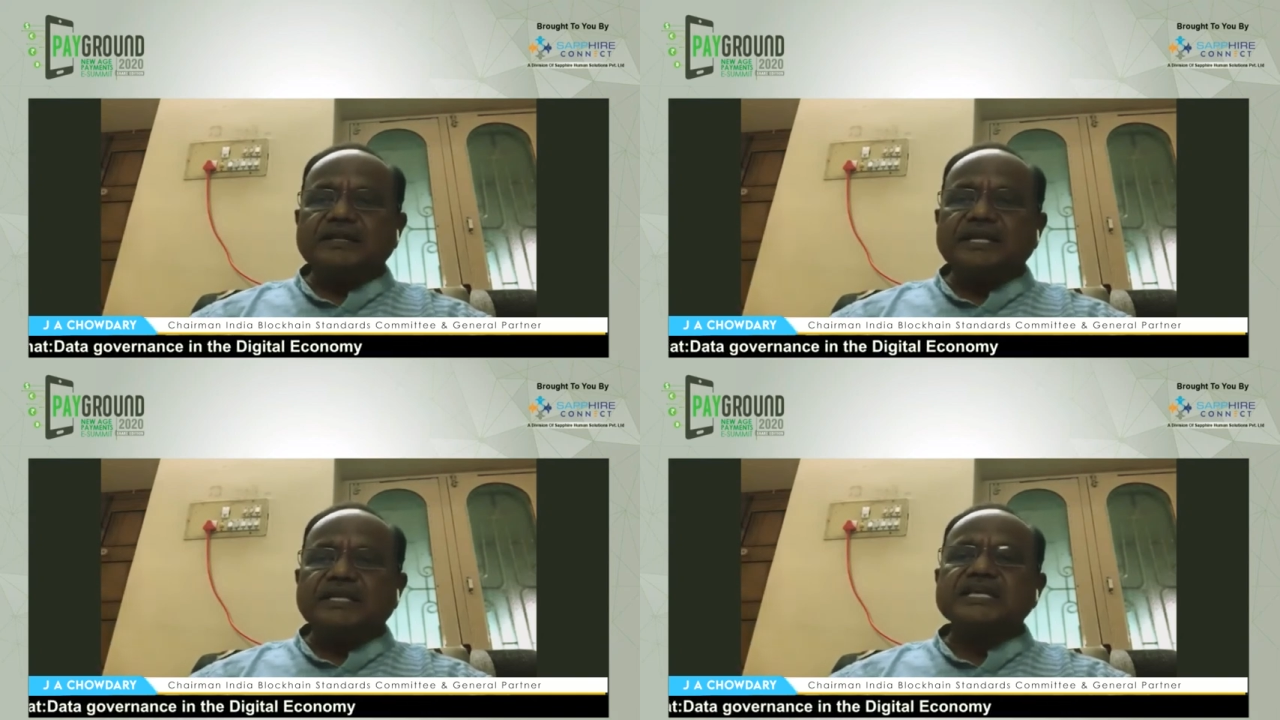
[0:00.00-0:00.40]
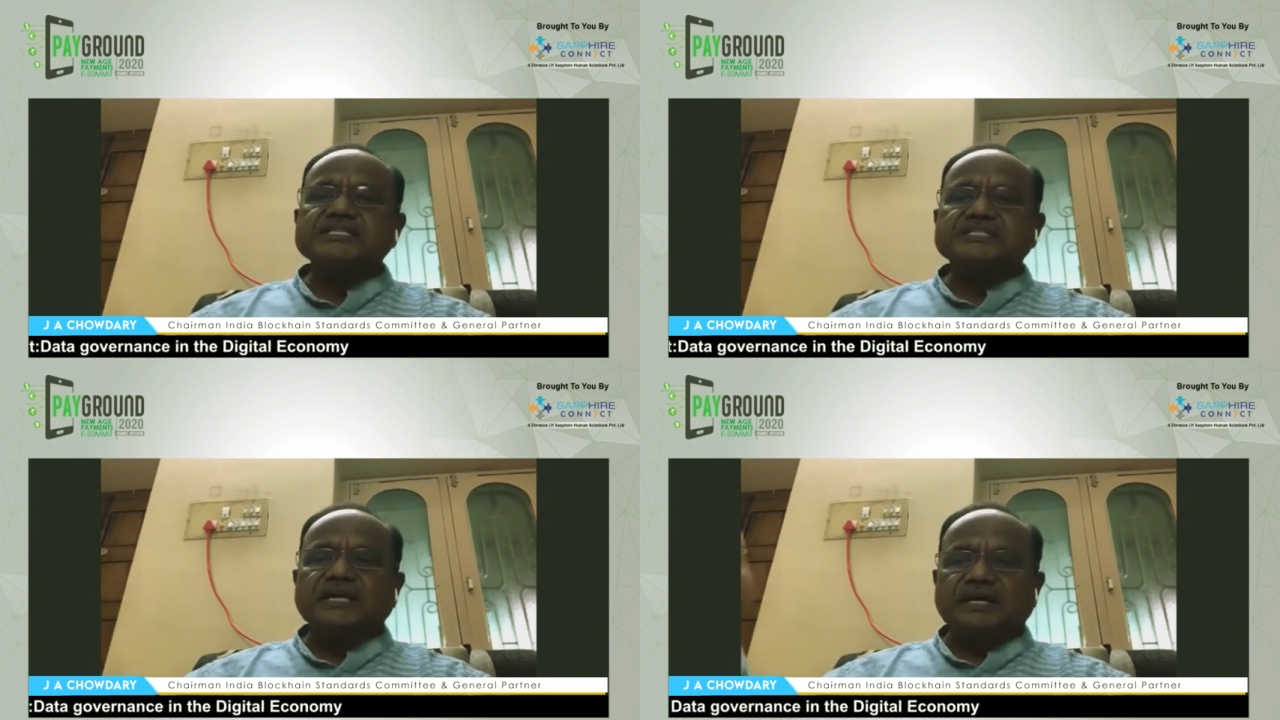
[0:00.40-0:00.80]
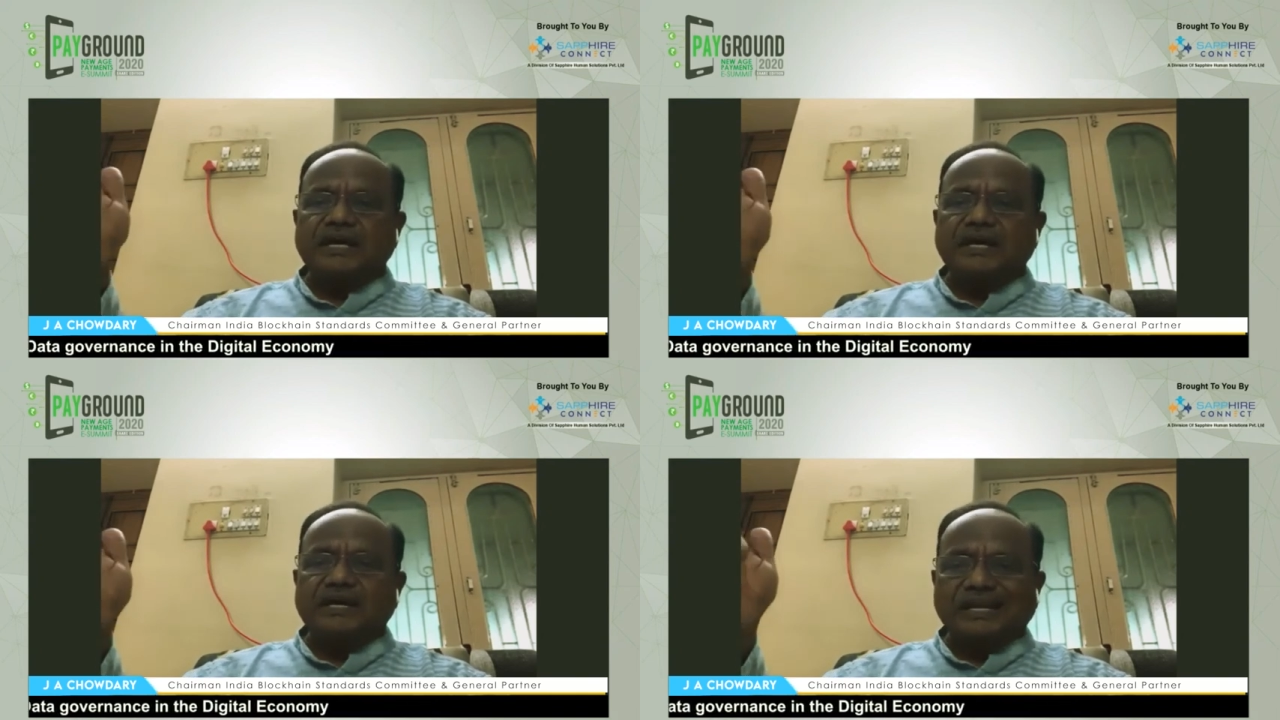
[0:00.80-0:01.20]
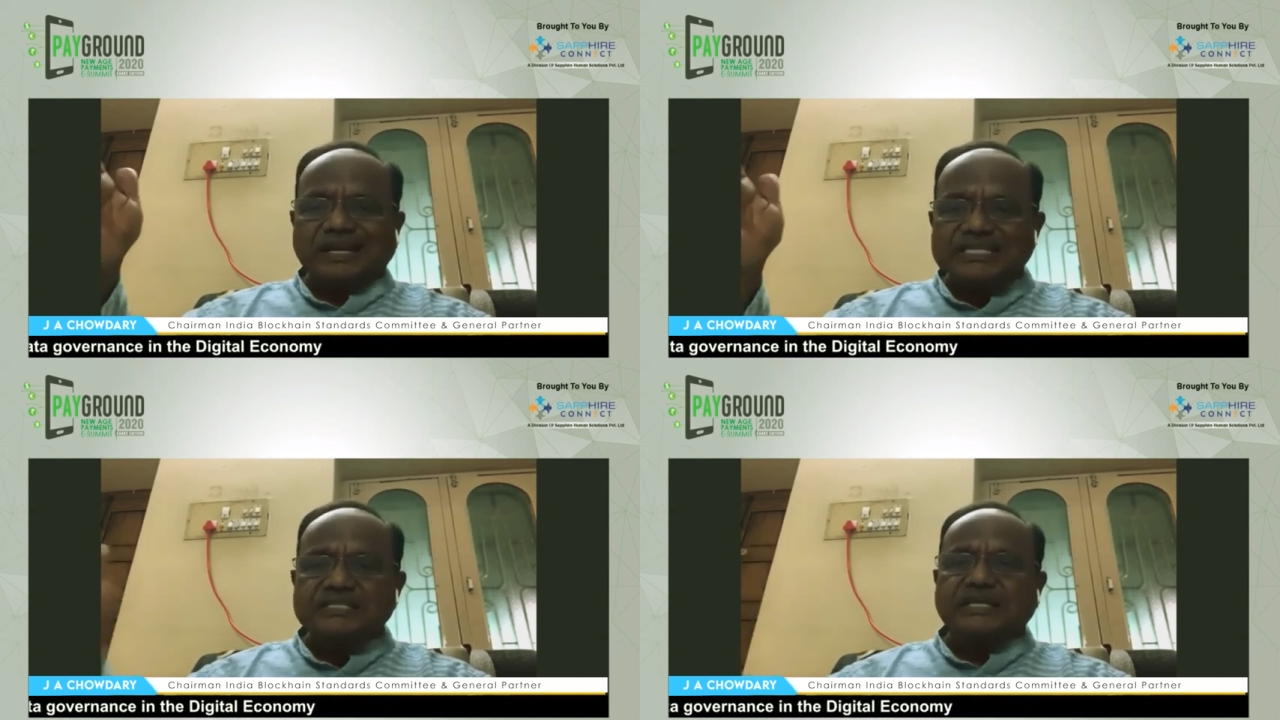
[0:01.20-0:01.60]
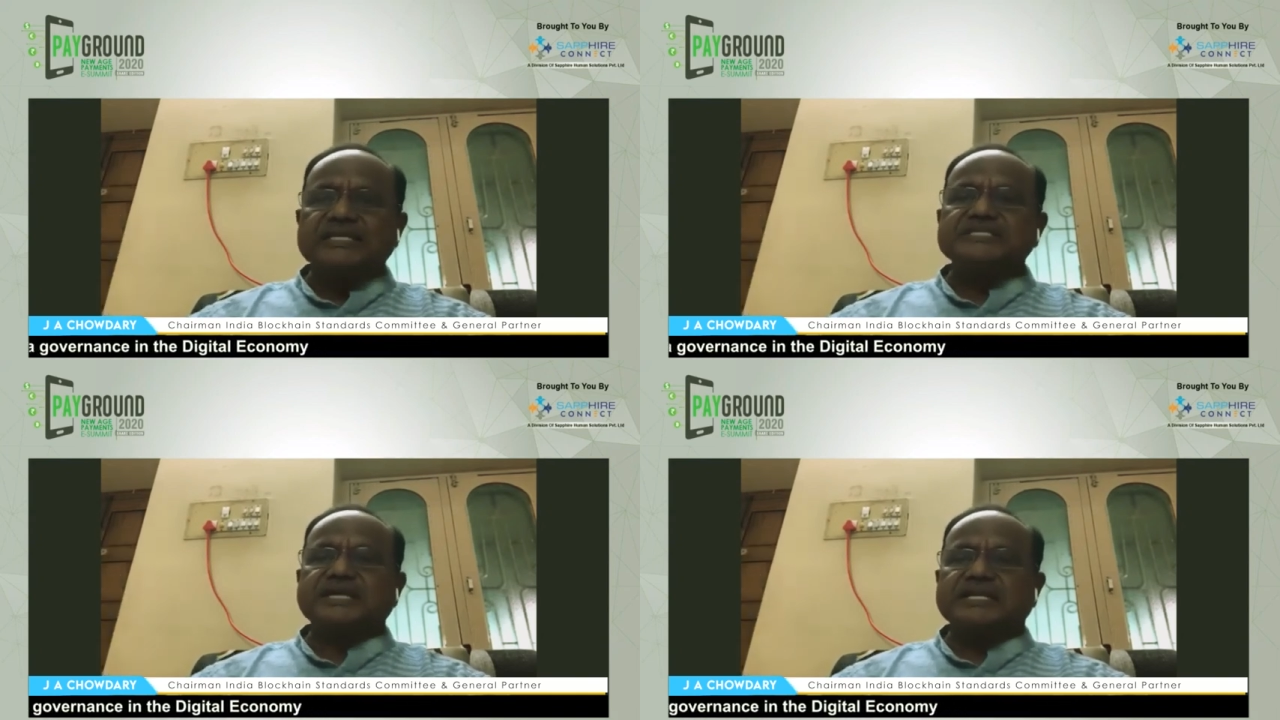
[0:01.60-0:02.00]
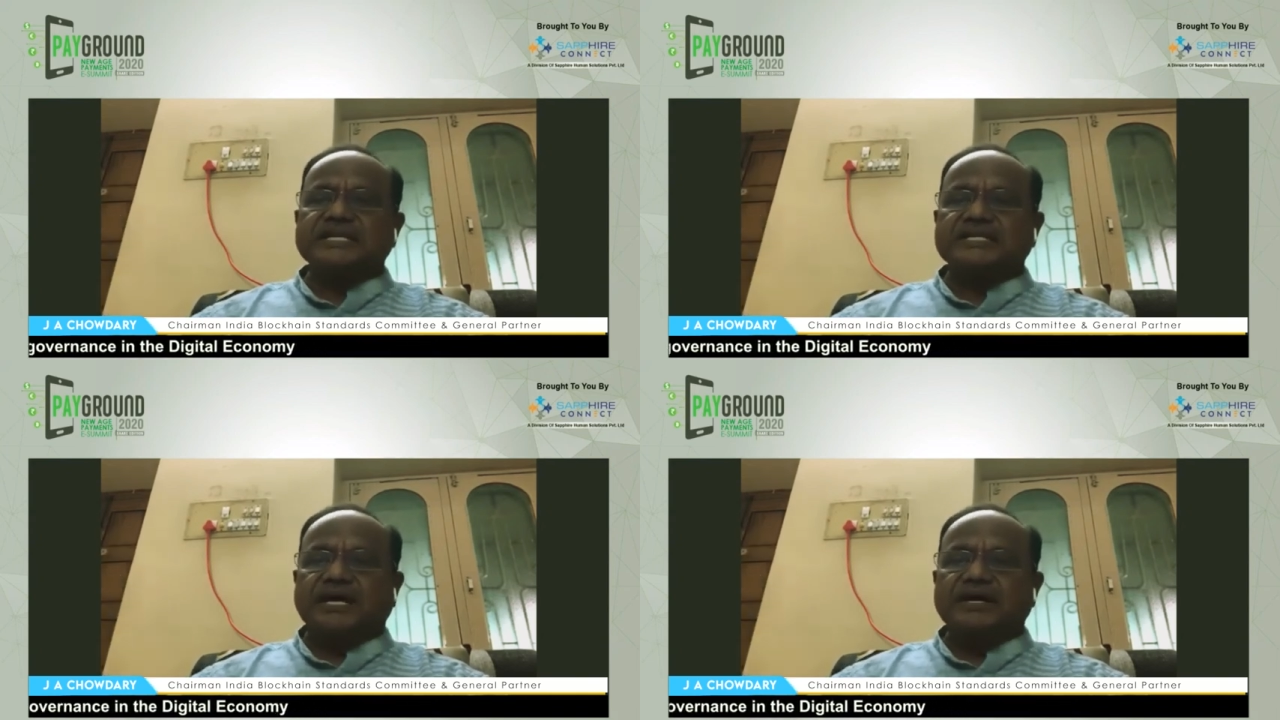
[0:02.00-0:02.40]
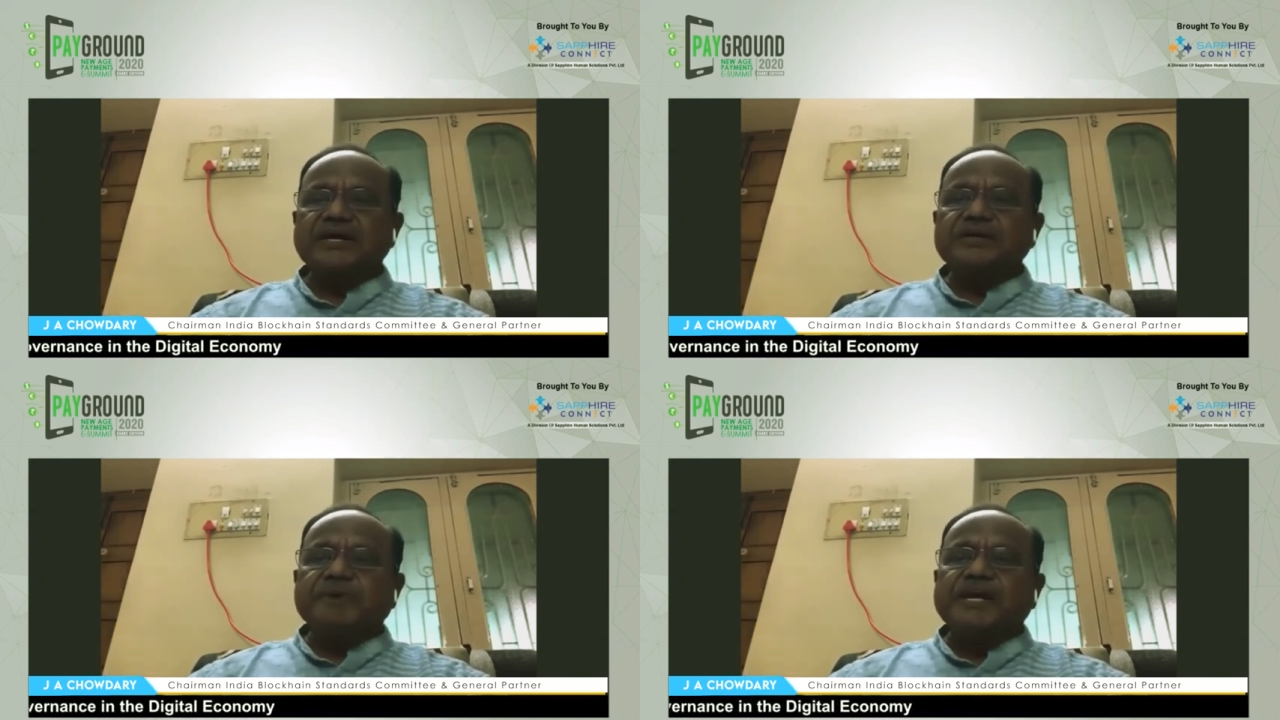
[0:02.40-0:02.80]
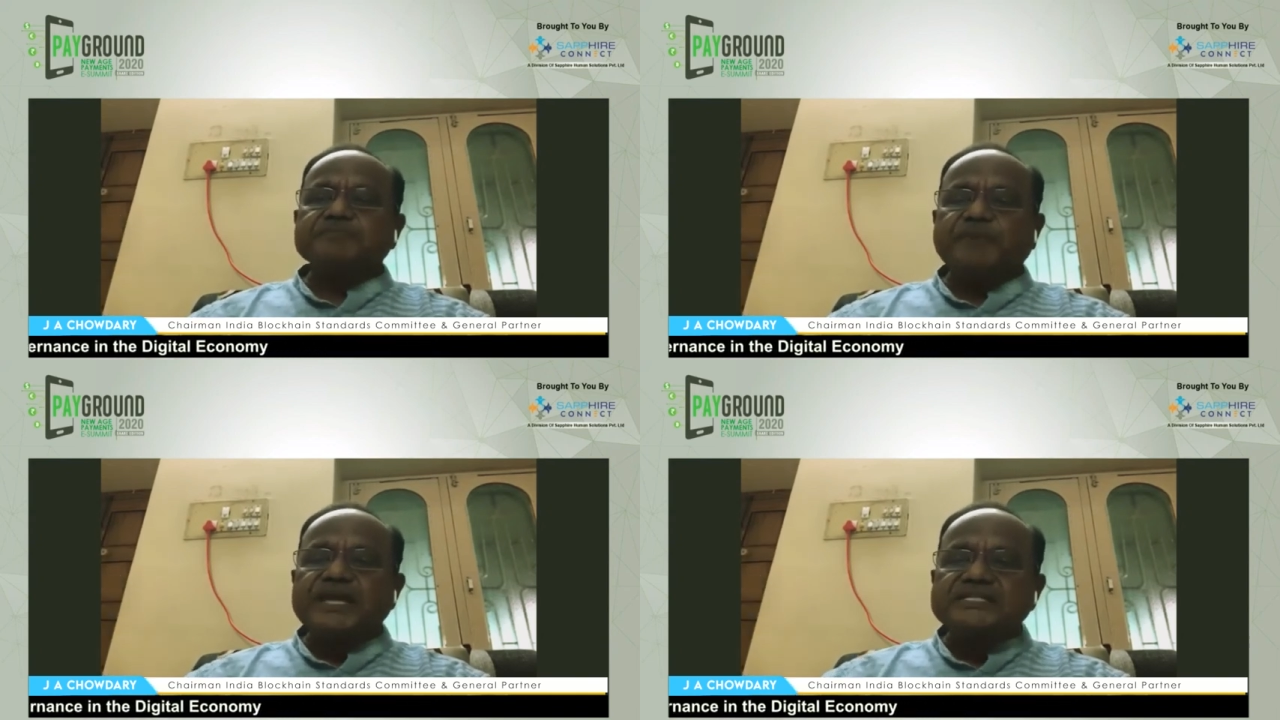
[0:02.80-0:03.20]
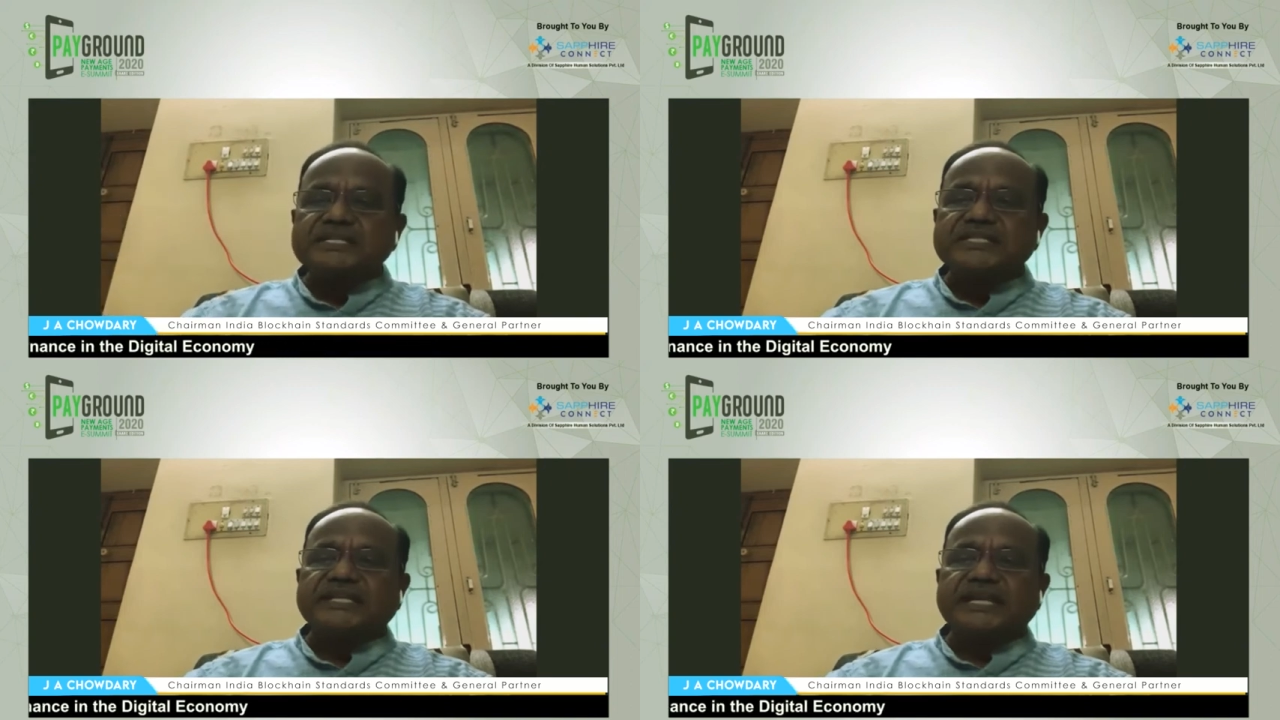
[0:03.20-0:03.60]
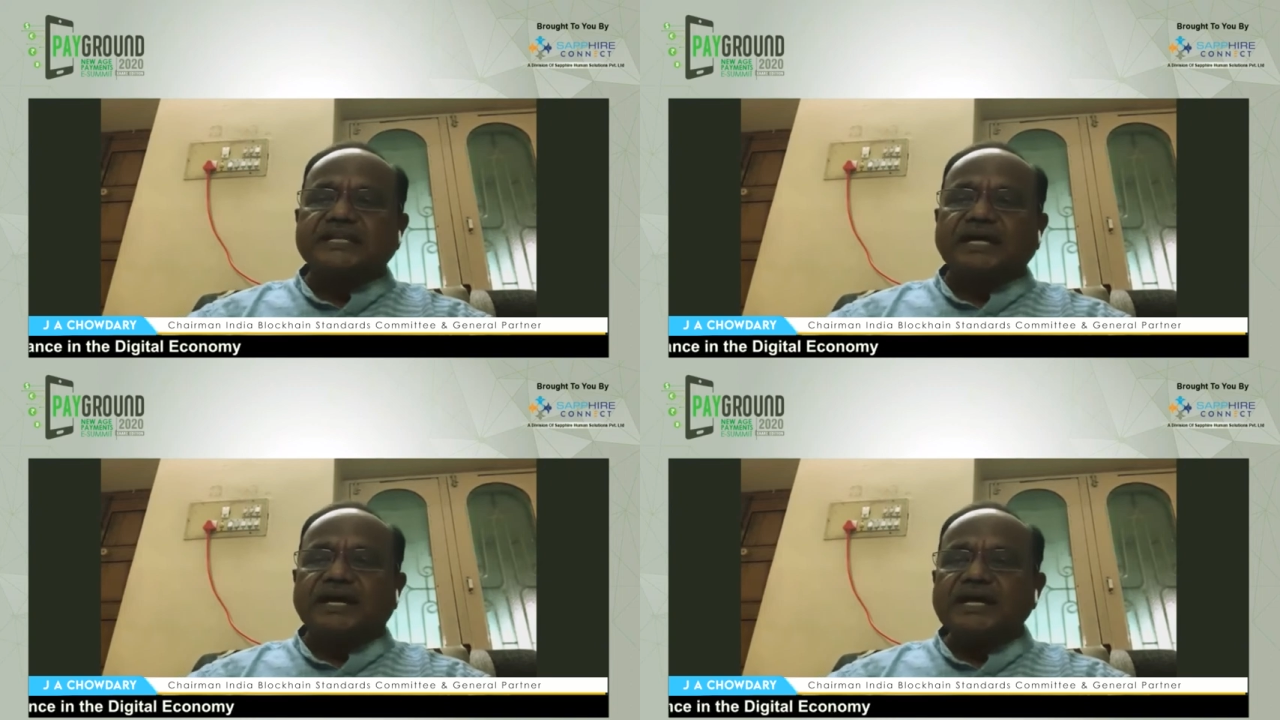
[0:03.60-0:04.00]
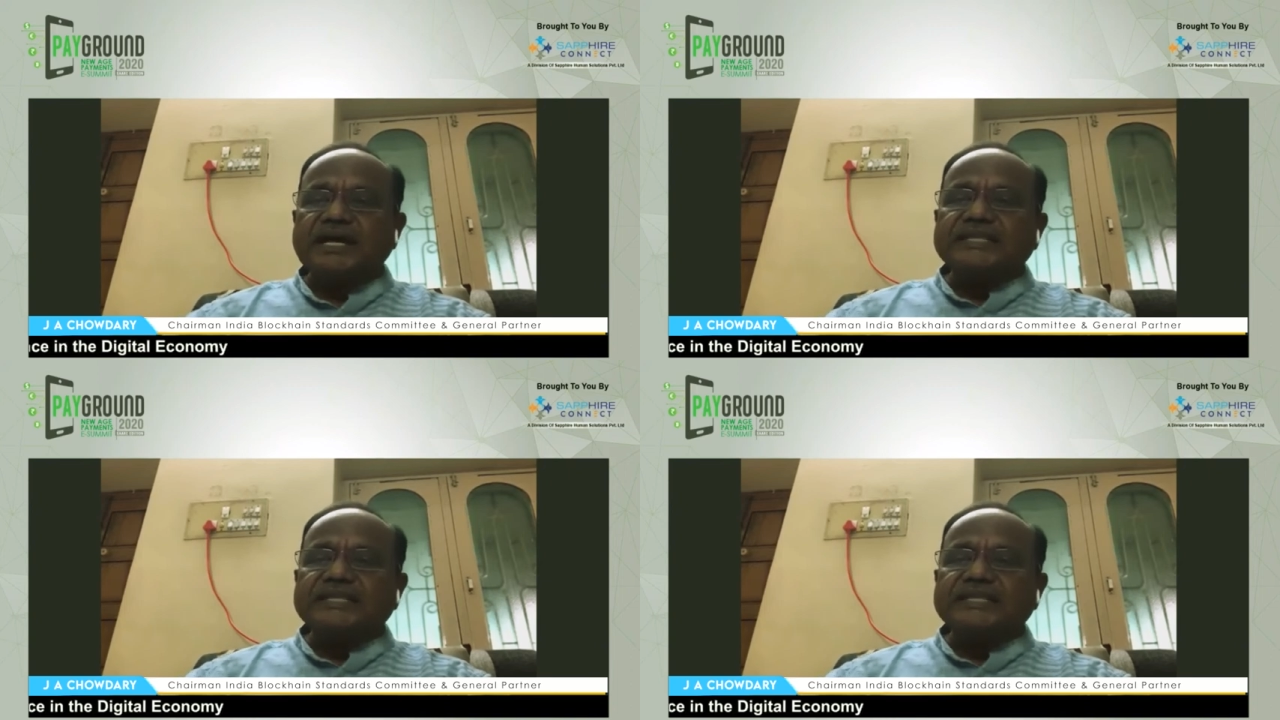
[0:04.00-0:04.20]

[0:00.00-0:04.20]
Data is cleans their data, because based on the data,